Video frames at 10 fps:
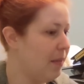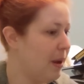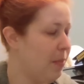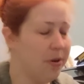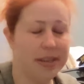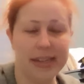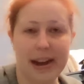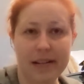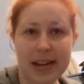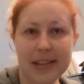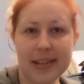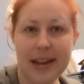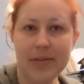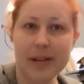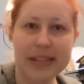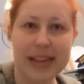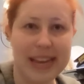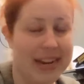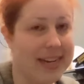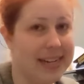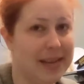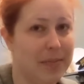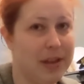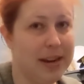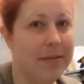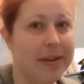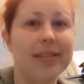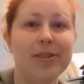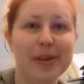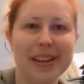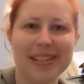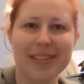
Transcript: my personality style, once I get into something, I'm into it.